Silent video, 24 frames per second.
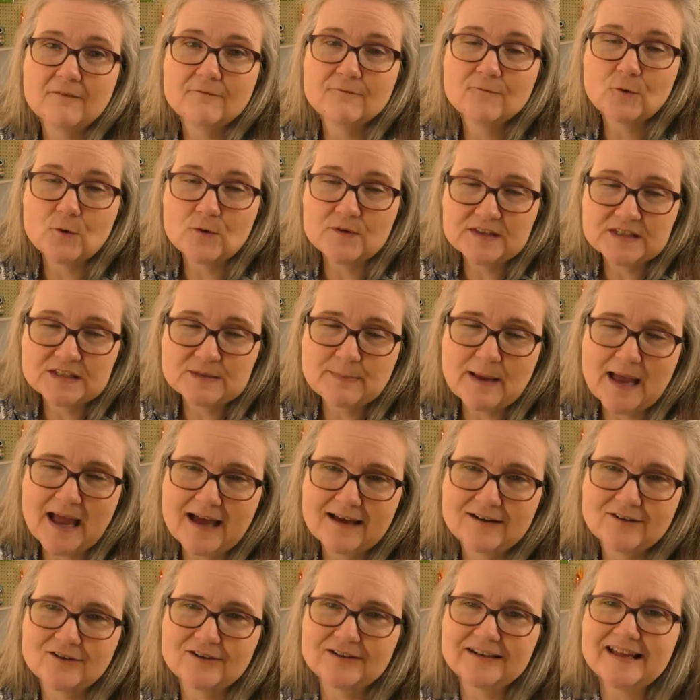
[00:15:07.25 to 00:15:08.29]
for this
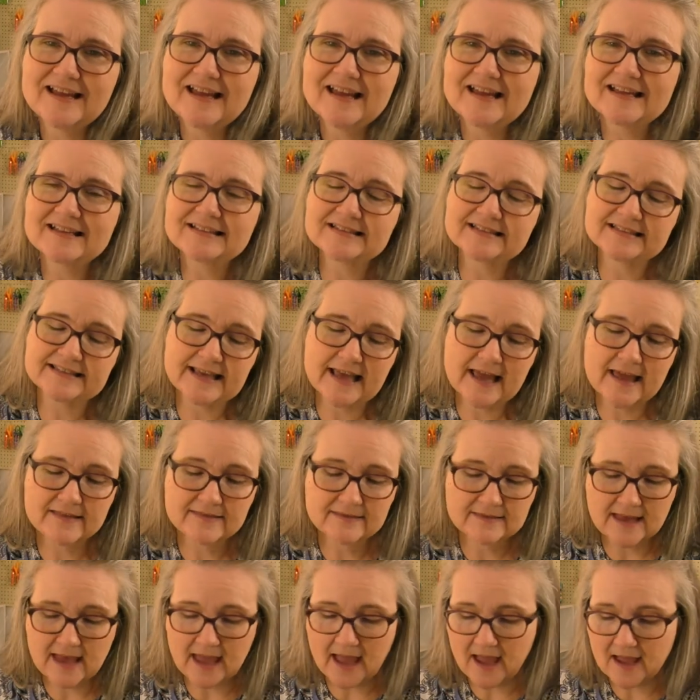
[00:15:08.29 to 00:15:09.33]
pattern, it said
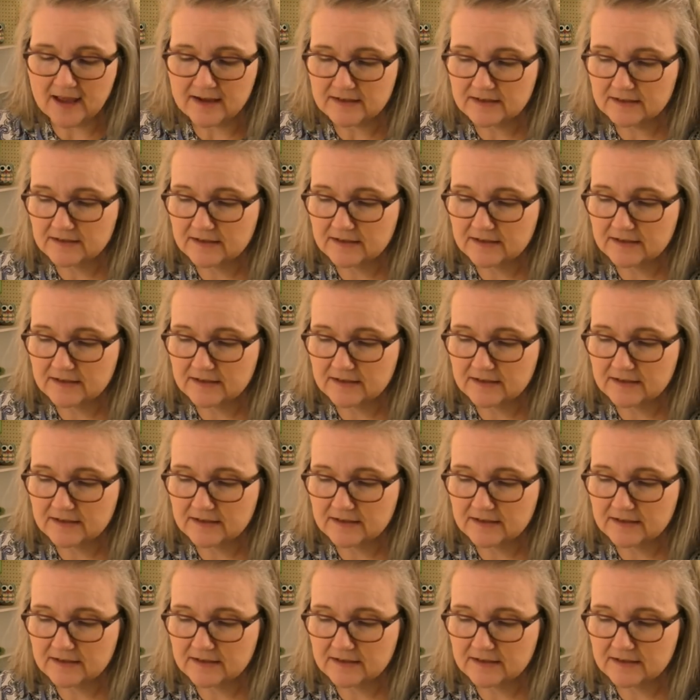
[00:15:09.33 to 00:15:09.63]
that